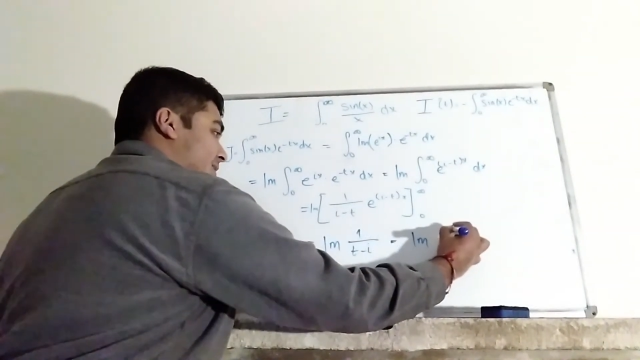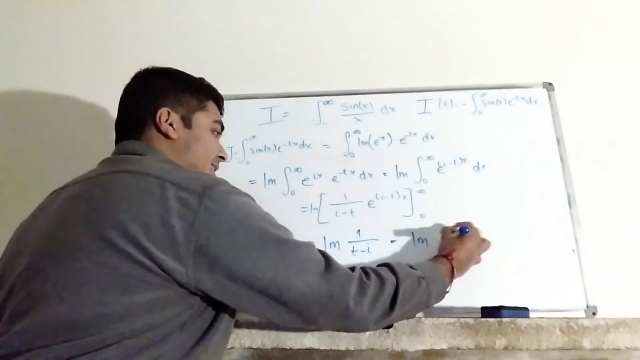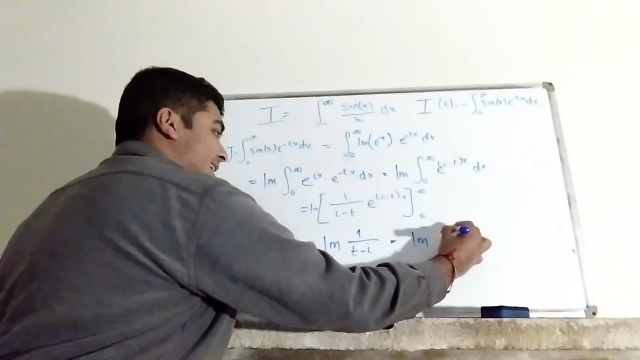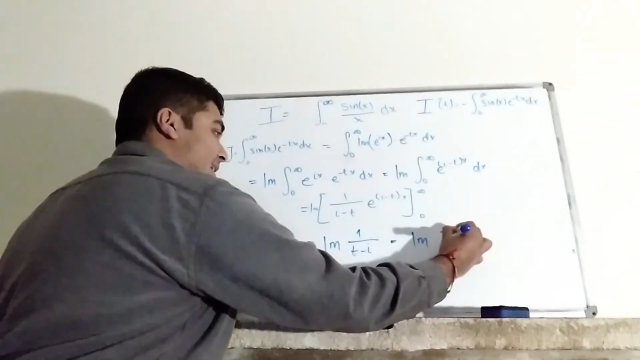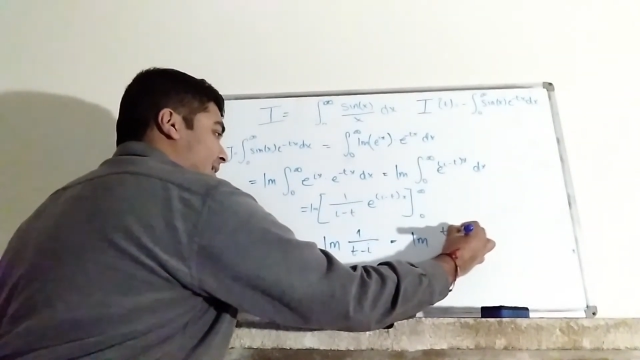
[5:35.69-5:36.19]

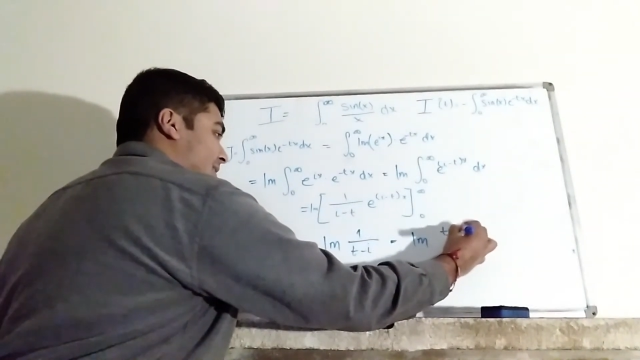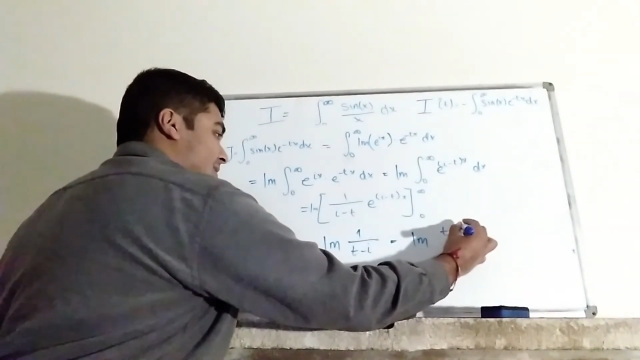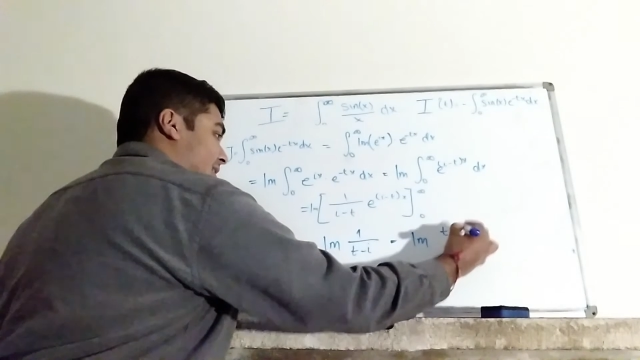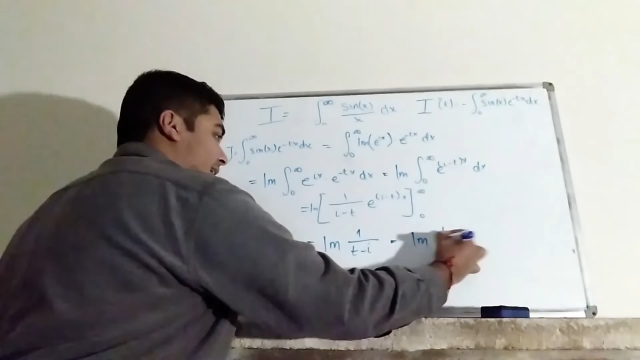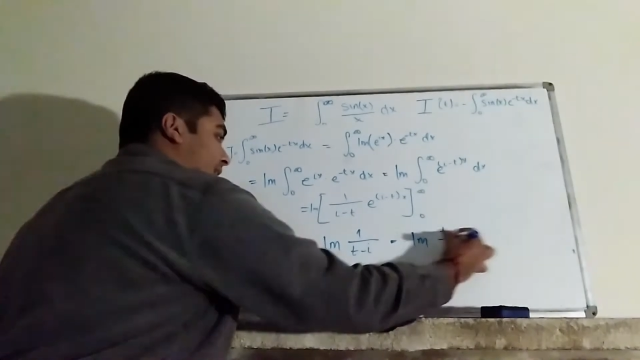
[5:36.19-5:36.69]
t plus
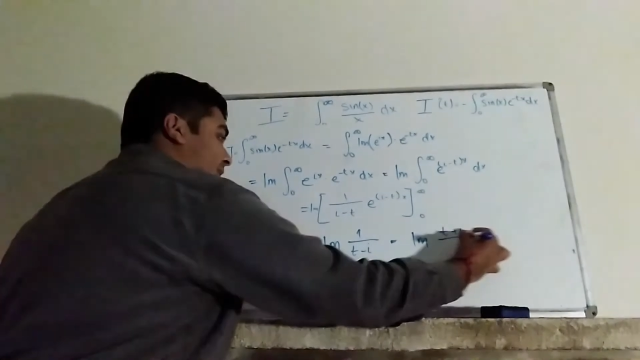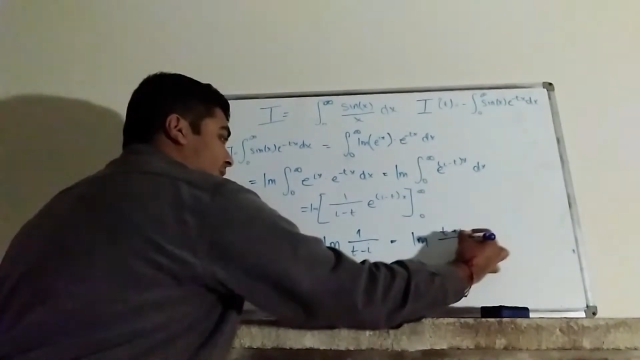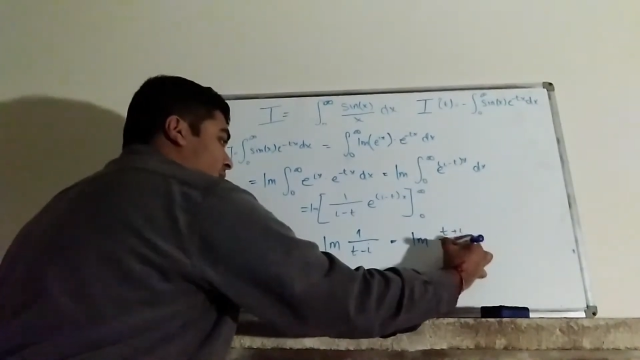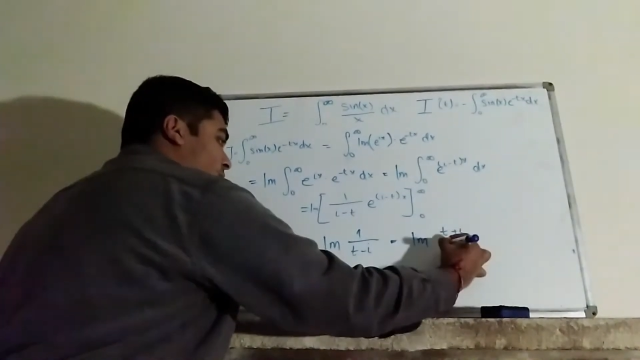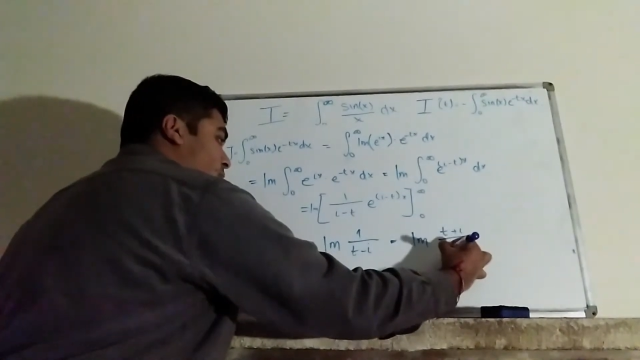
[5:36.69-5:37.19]
i
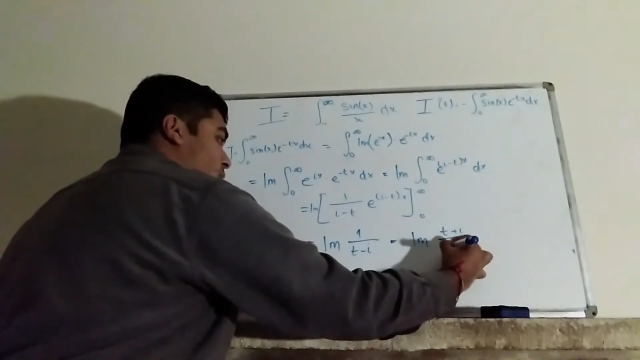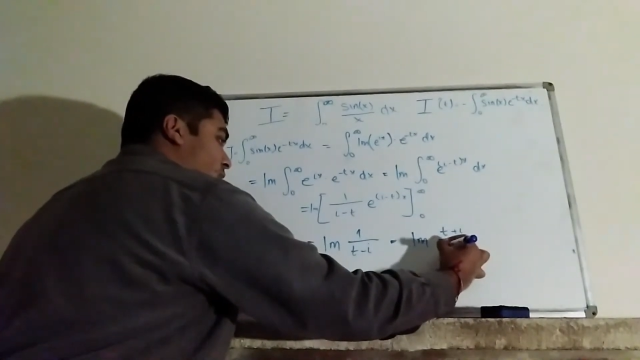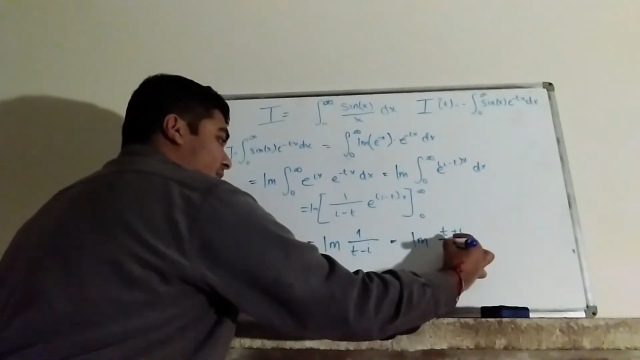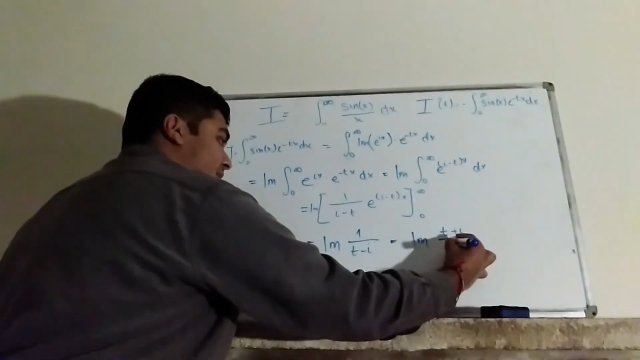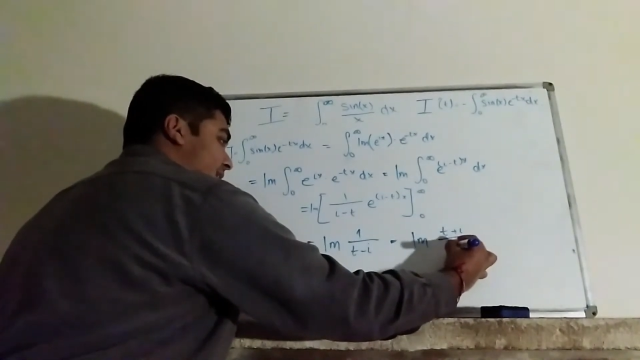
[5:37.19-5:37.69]
all
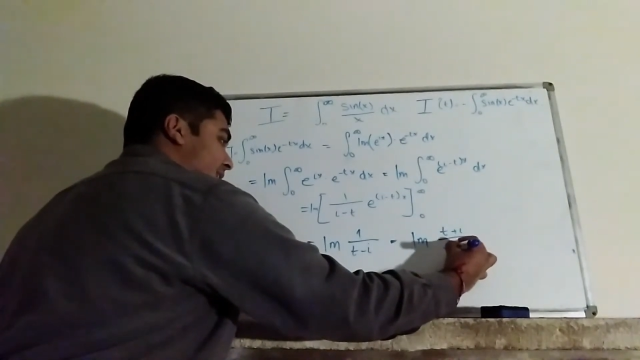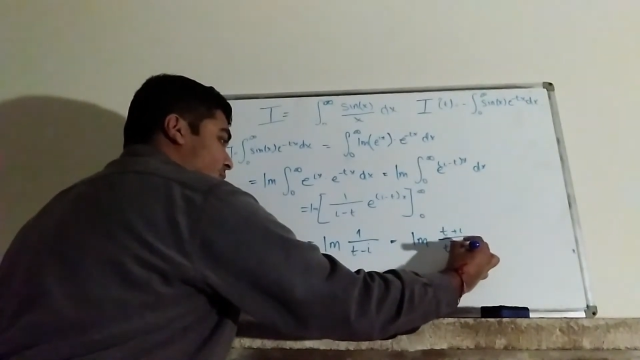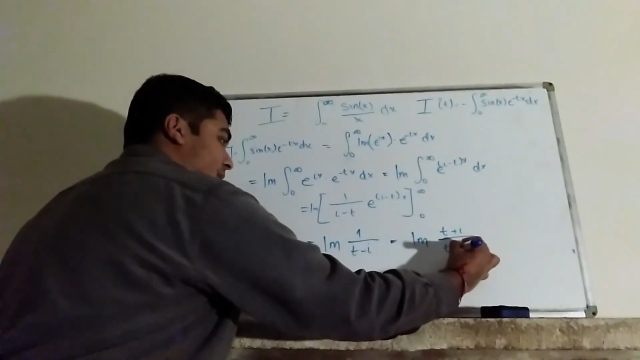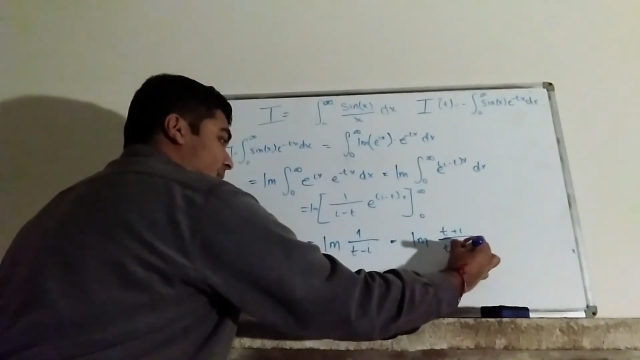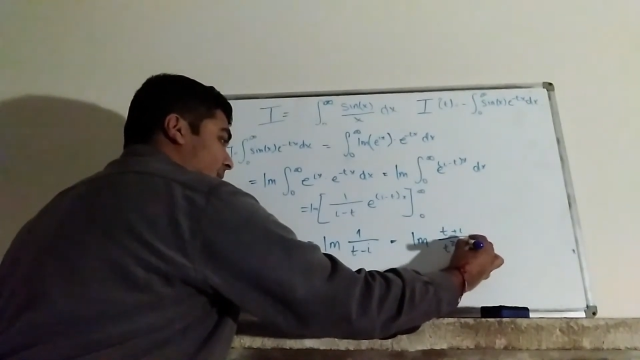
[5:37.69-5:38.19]
over t
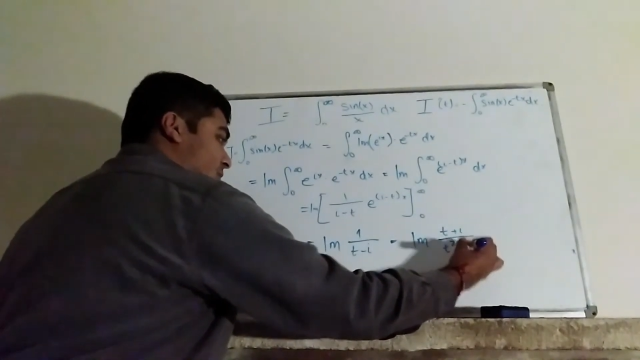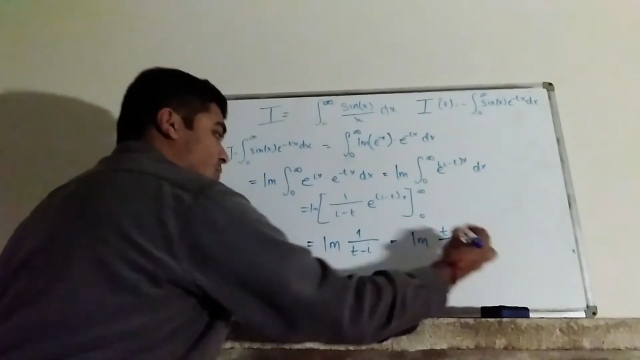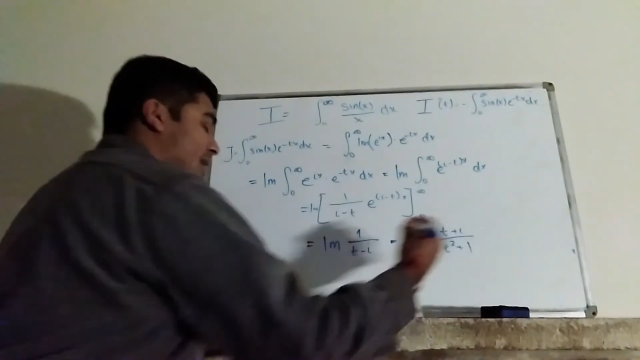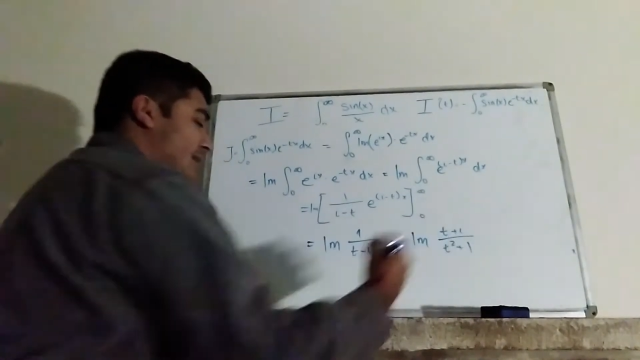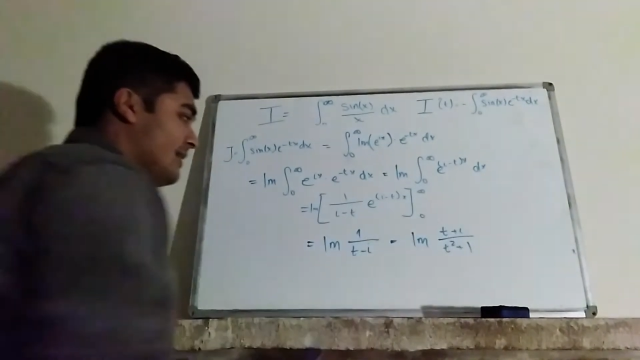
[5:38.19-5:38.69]
squared plus
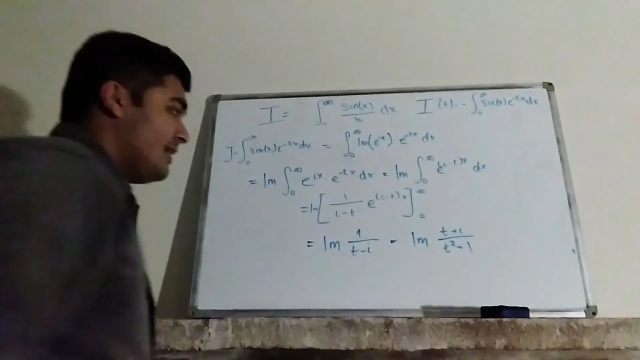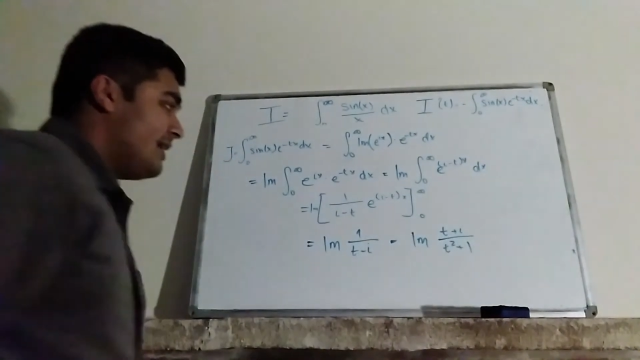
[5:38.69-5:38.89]
1,